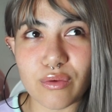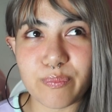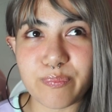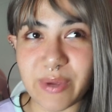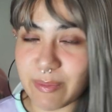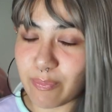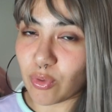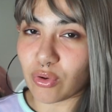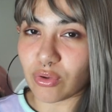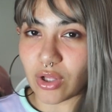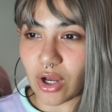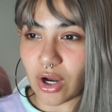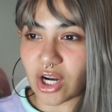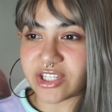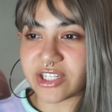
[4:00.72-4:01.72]

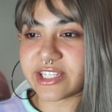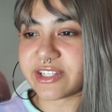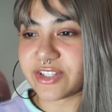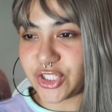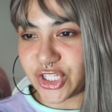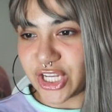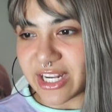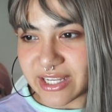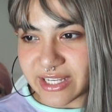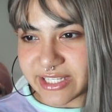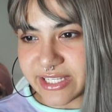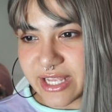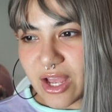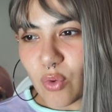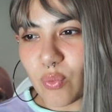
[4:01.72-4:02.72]
people are just
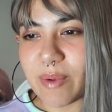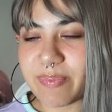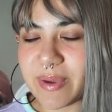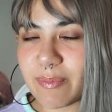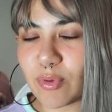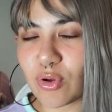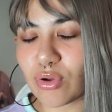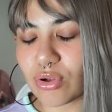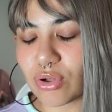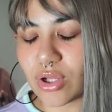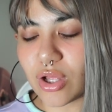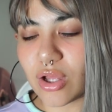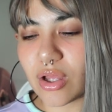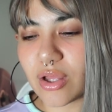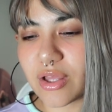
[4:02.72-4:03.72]
jealous. When
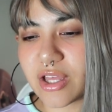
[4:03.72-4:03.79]
people